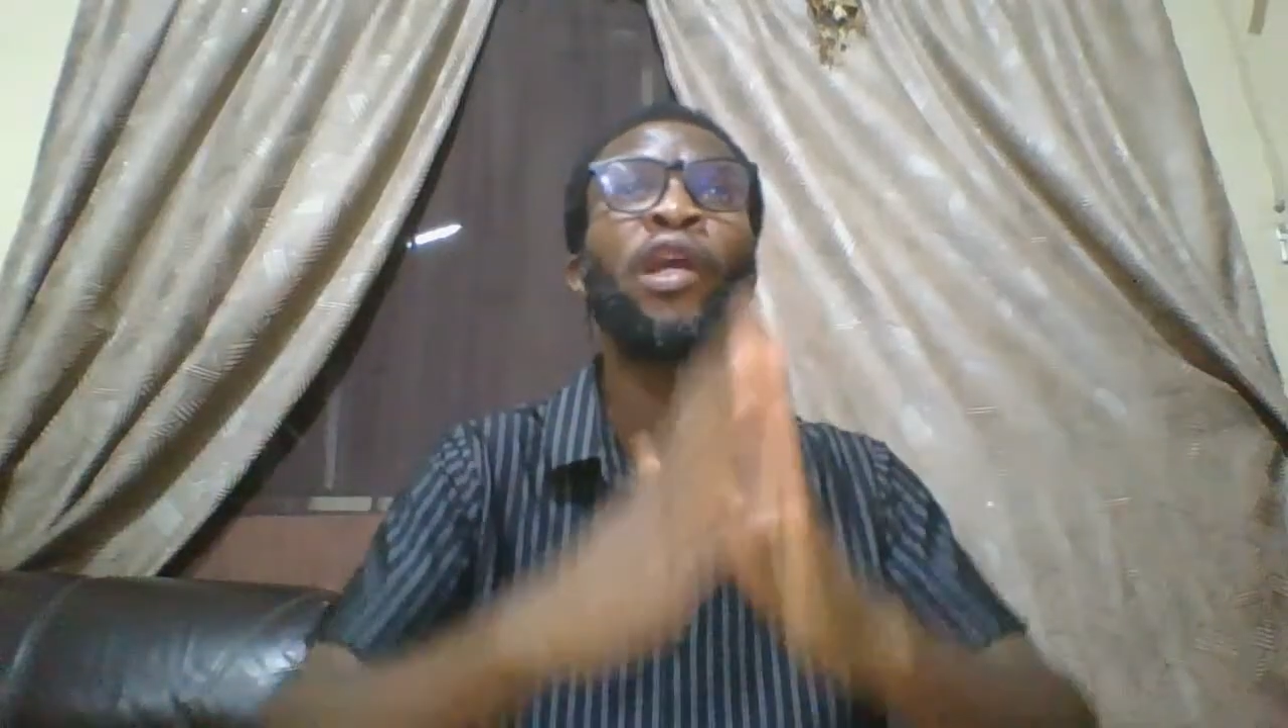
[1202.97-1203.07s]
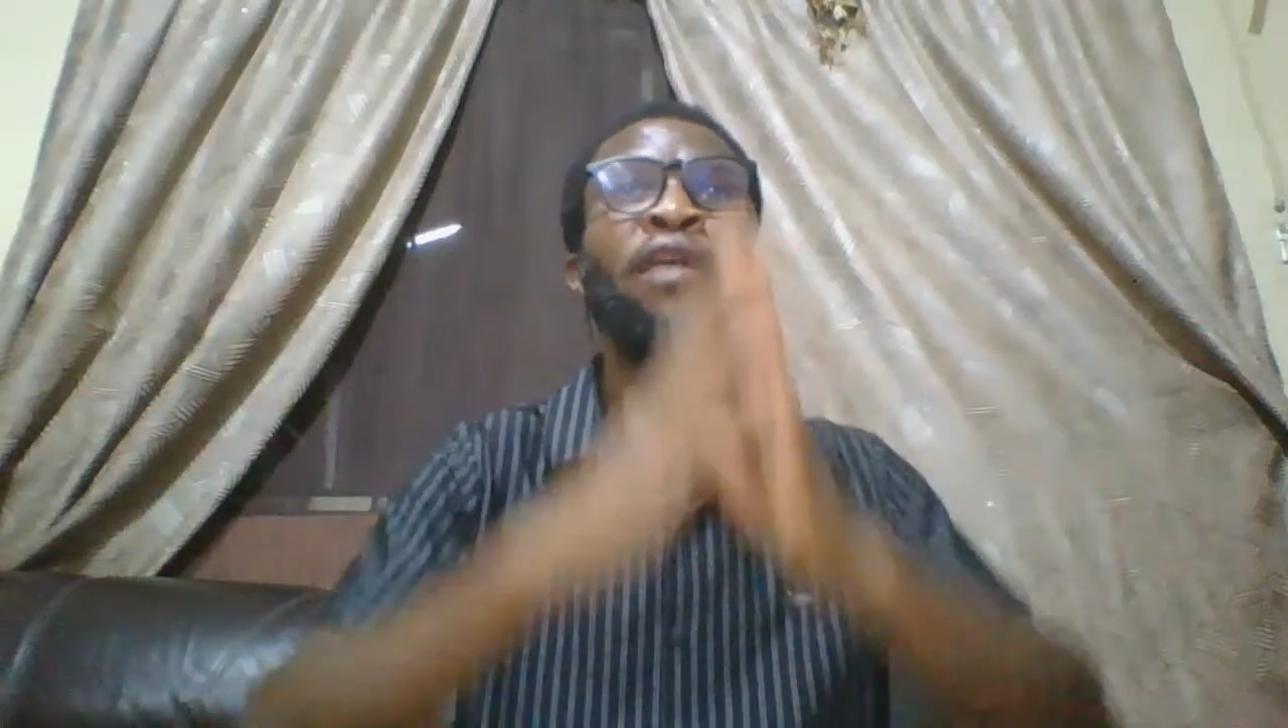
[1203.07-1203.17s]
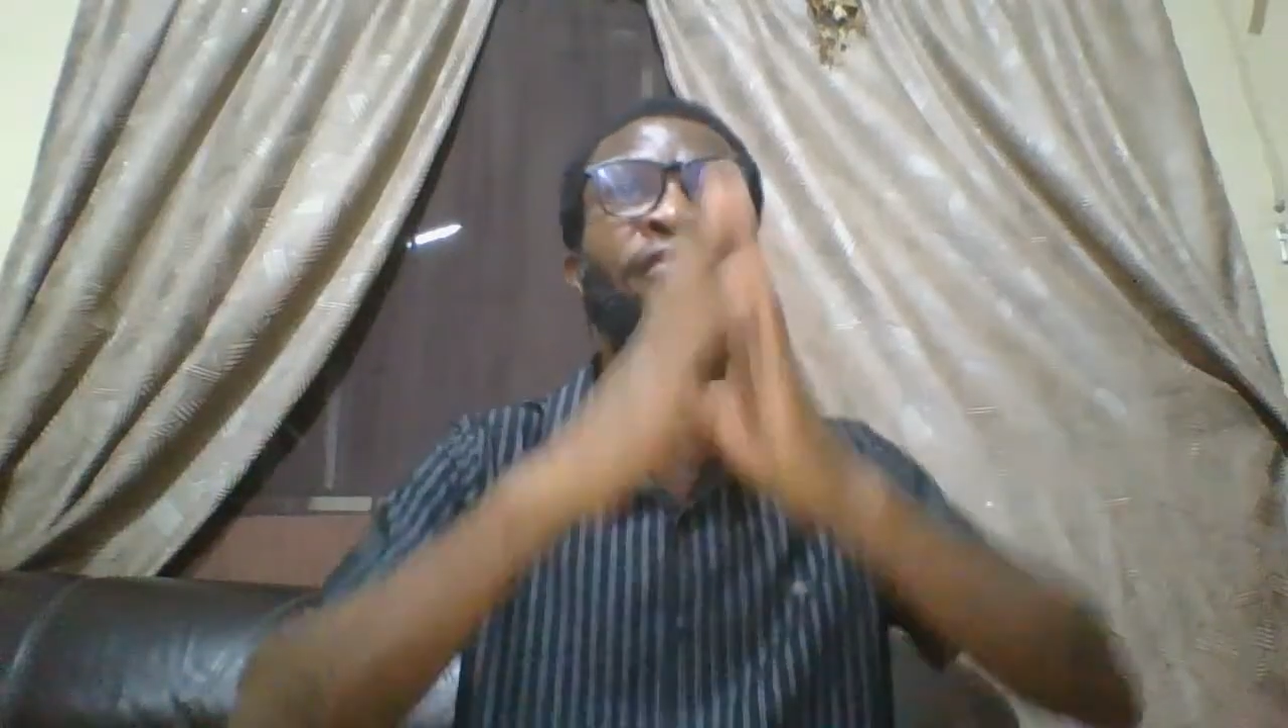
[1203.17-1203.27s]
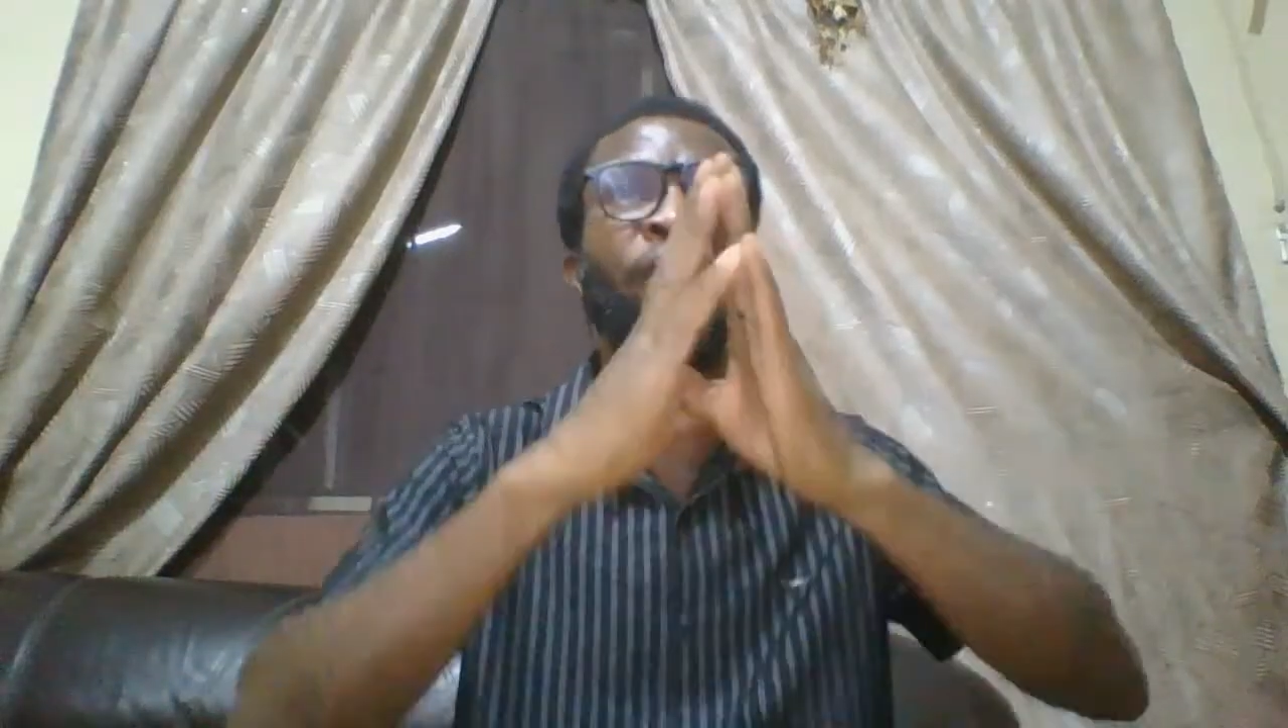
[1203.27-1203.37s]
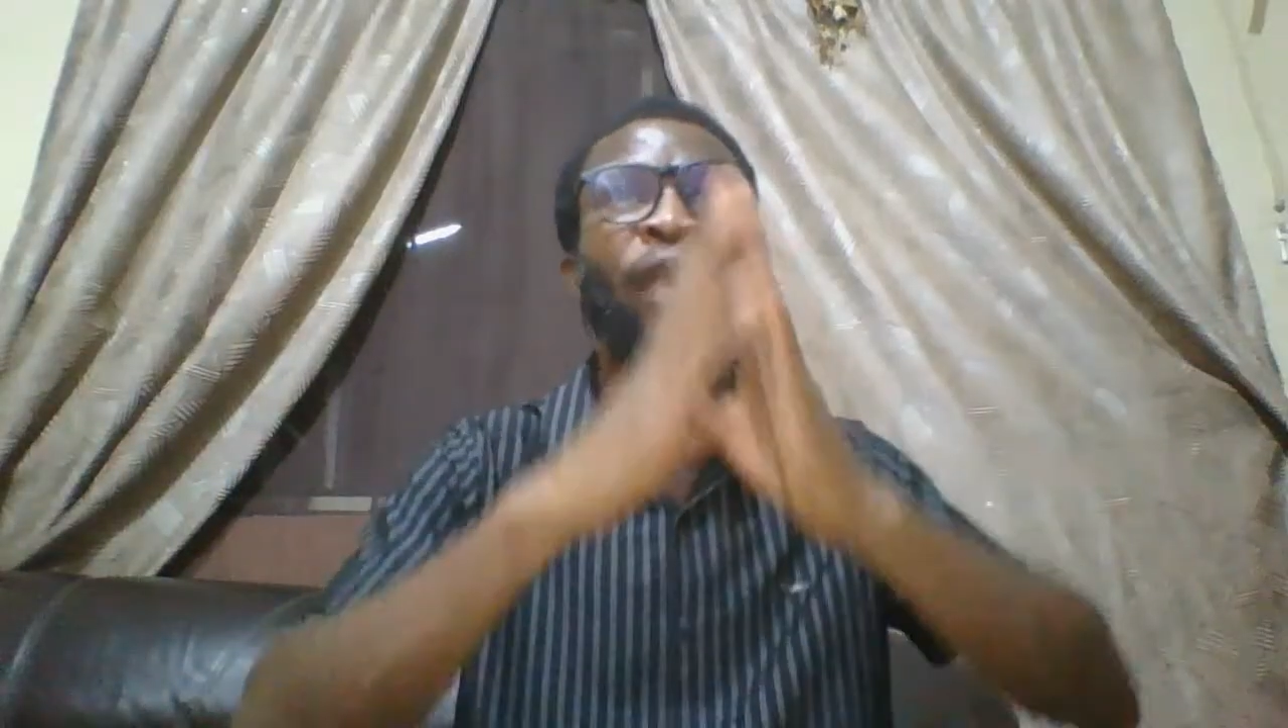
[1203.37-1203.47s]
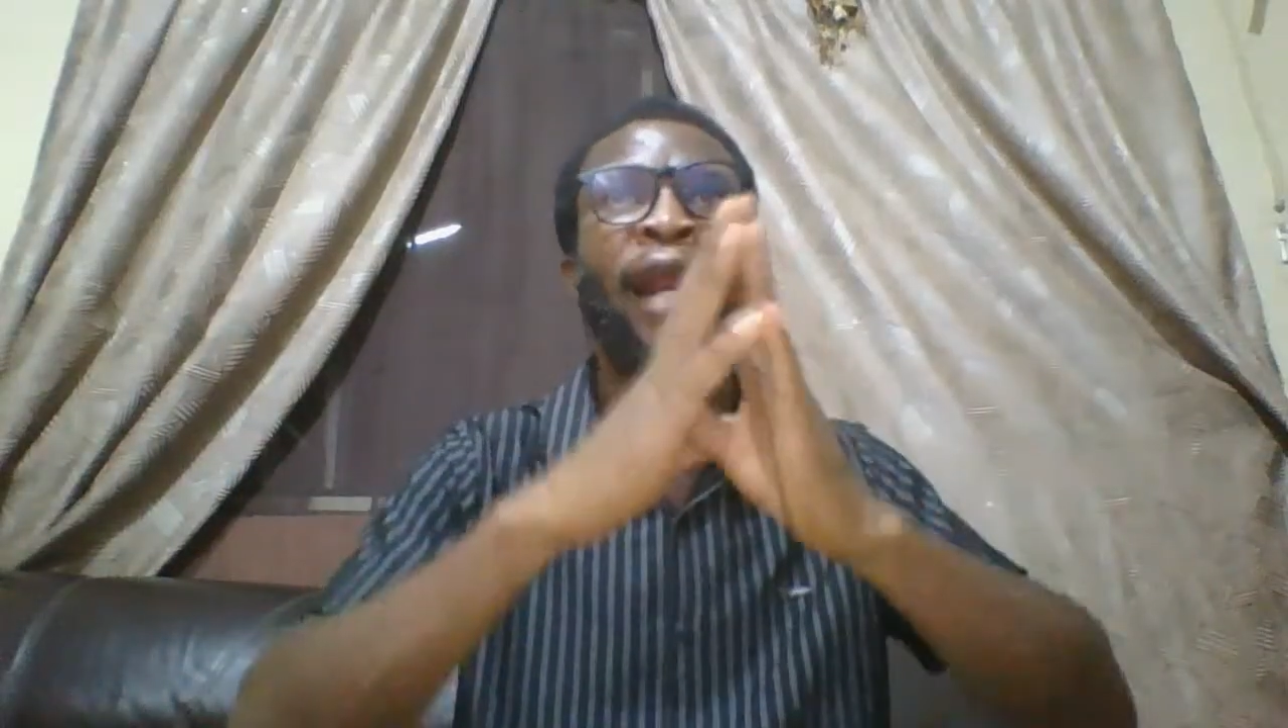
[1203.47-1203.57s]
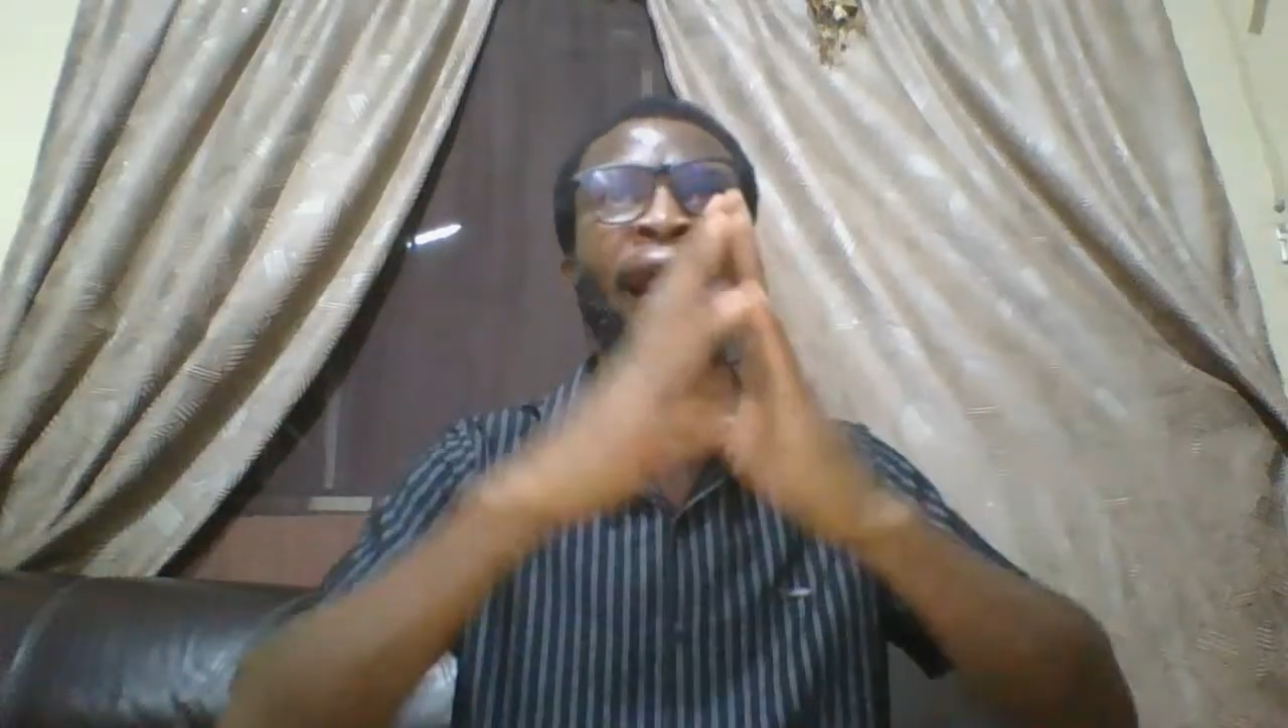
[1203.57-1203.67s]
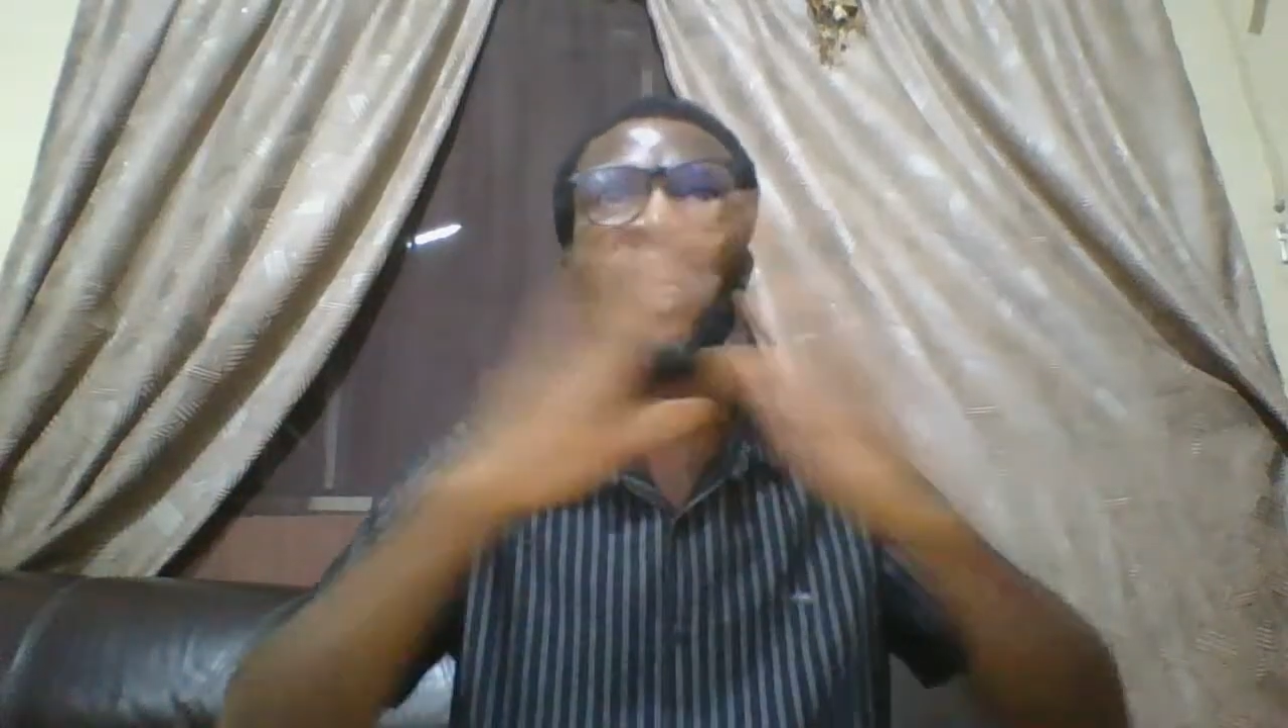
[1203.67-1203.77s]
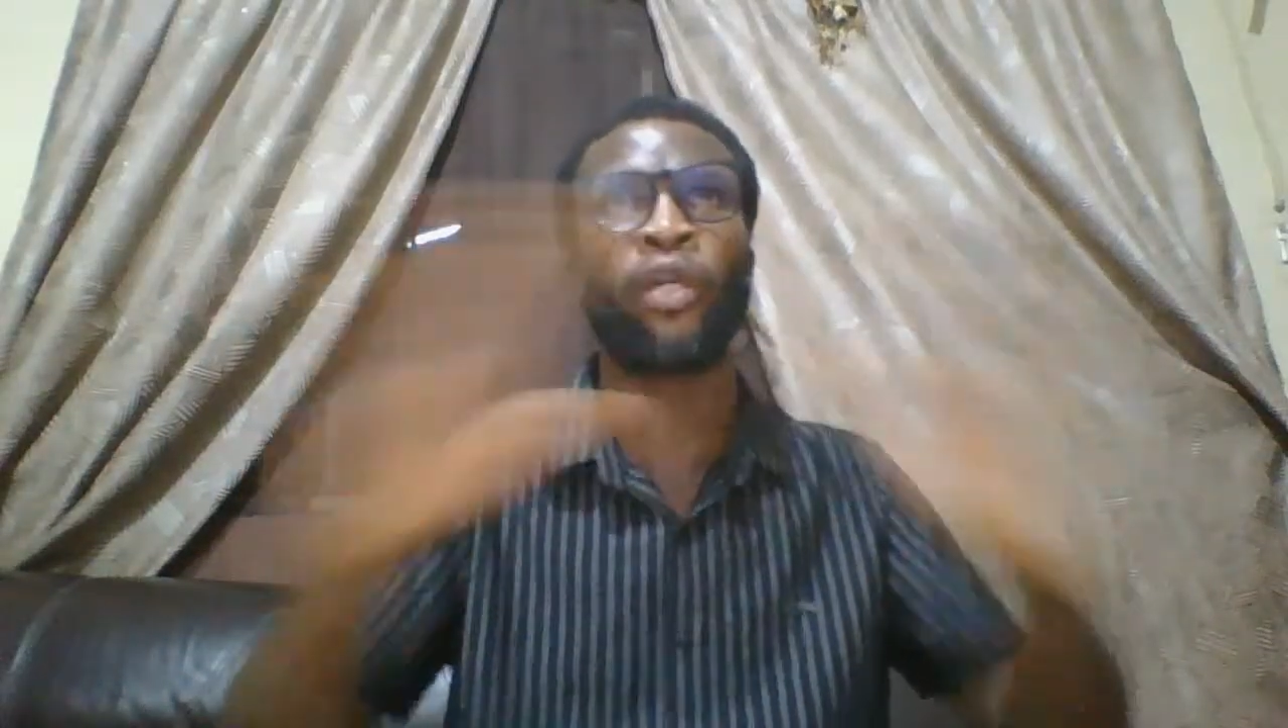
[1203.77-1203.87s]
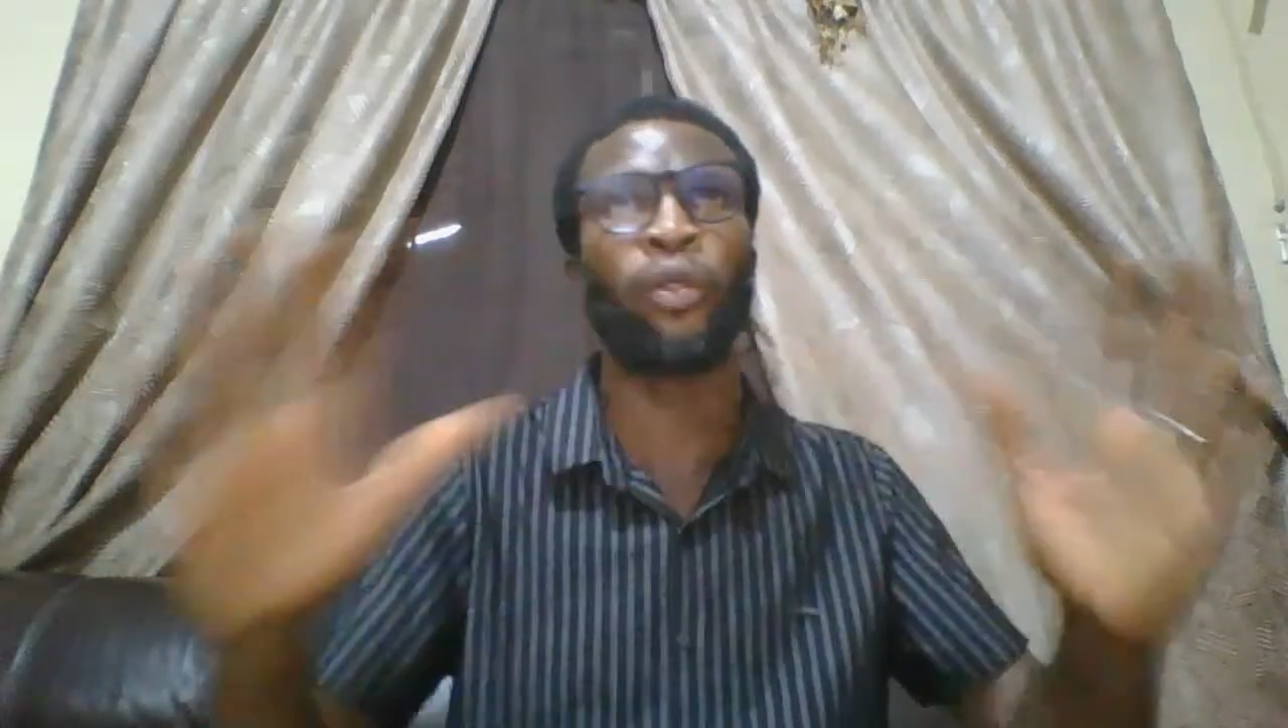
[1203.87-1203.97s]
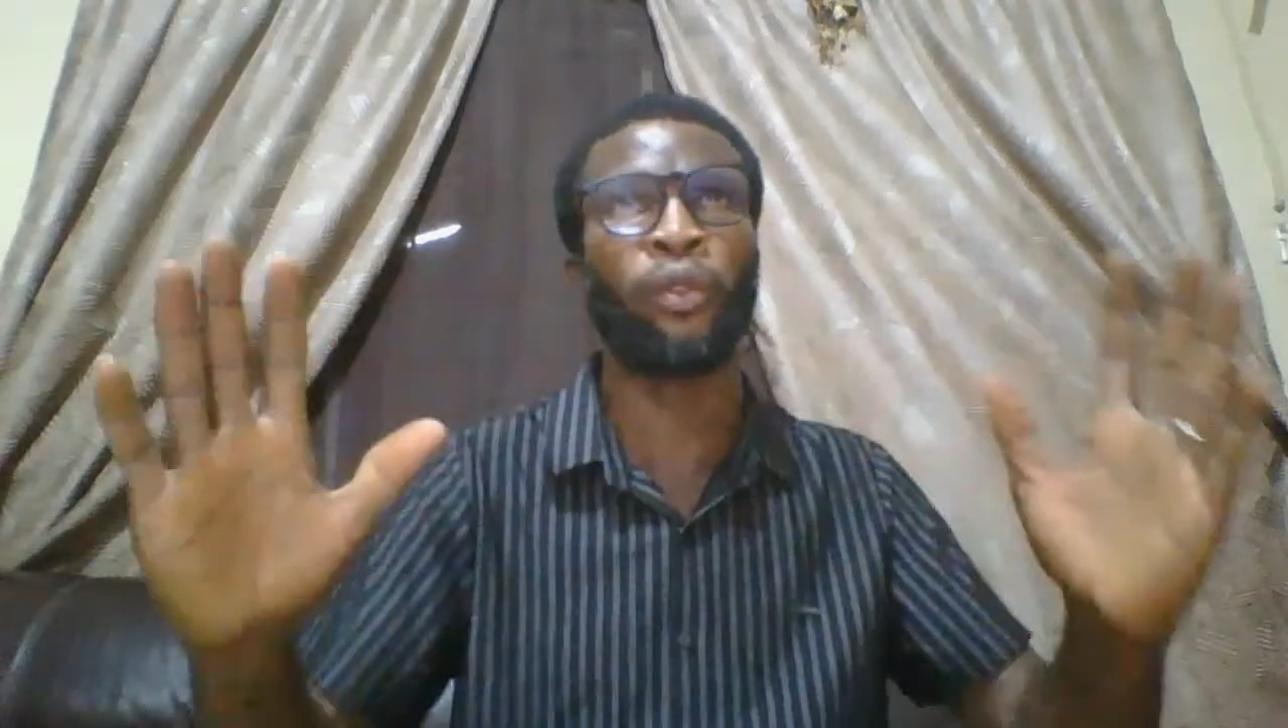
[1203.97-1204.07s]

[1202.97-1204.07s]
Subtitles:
everywhere I go.